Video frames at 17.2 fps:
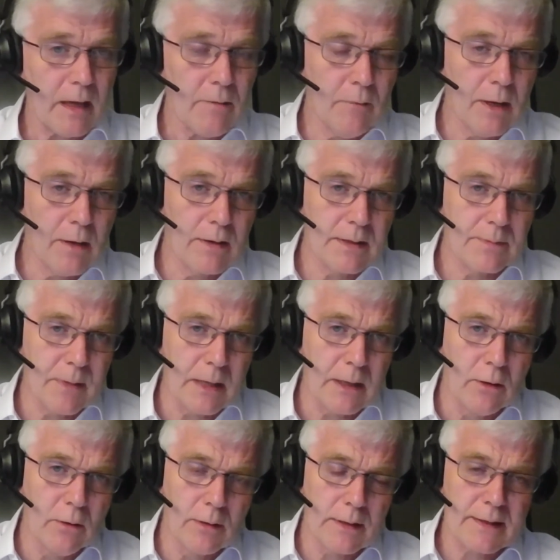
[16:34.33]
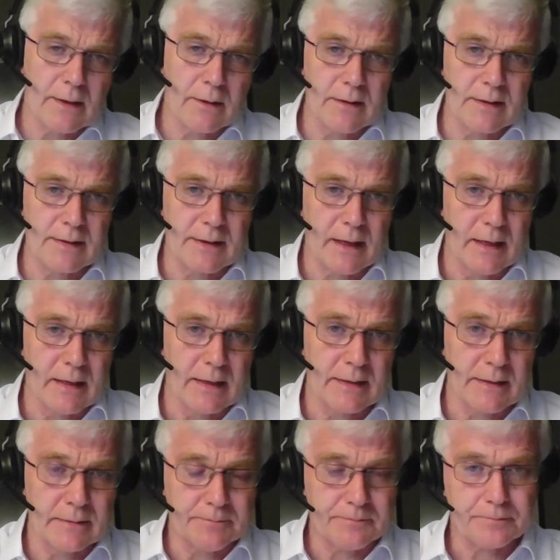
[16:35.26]
Whereas below a certain
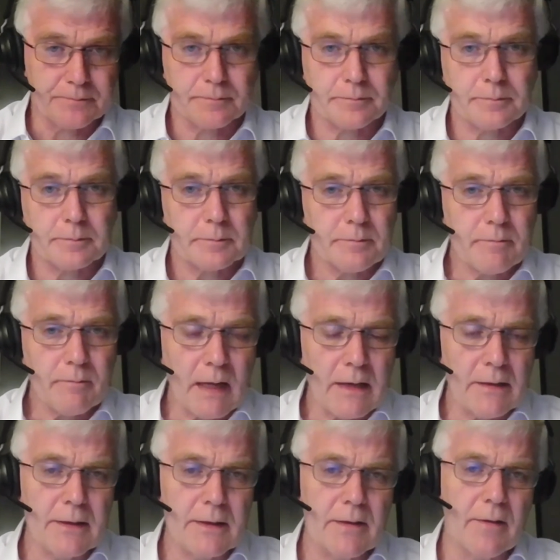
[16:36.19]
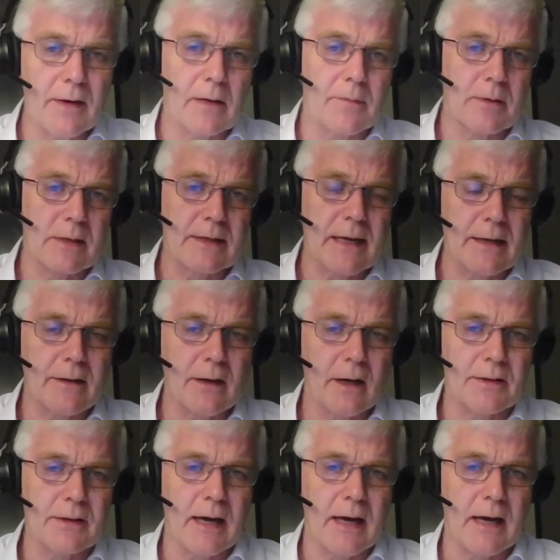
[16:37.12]
size, the developers tend
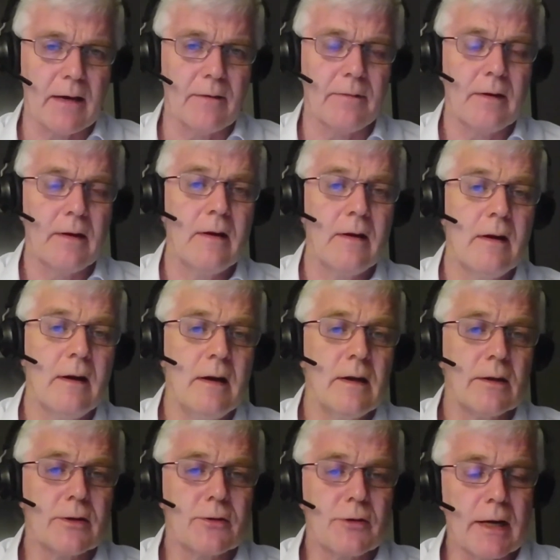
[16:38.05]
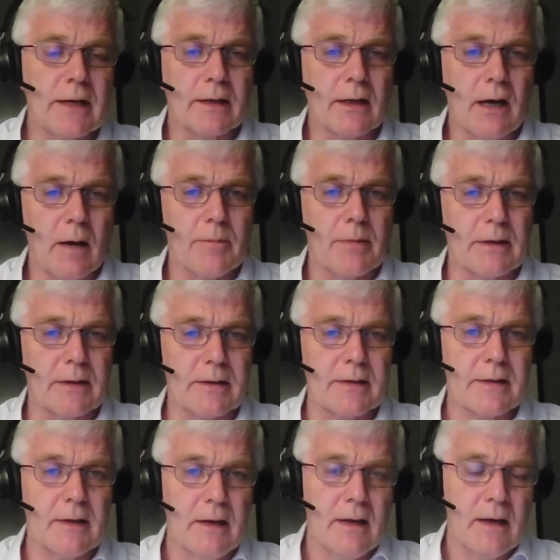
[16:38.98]
not to have the trading
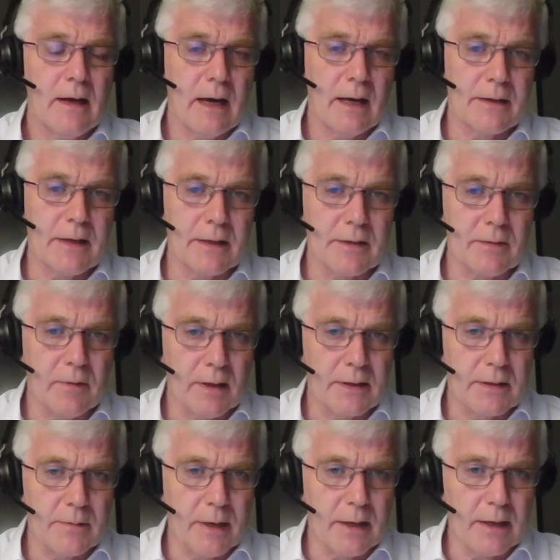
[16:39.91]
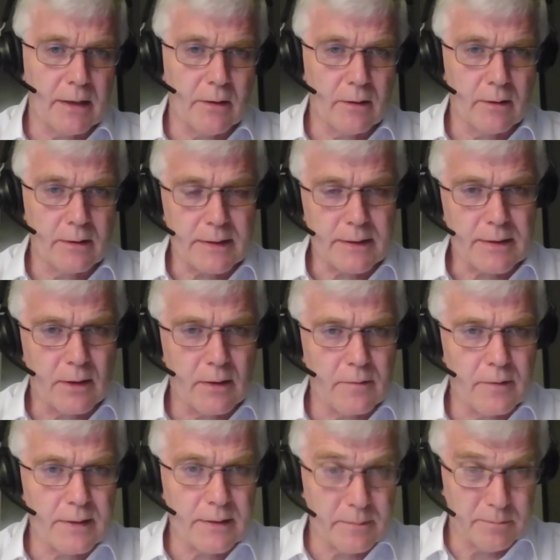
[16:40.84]
competence and tend to want to buy it all as a
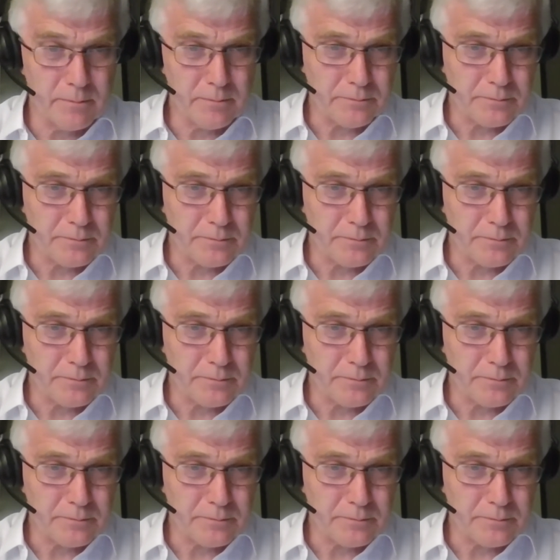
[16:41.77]
service.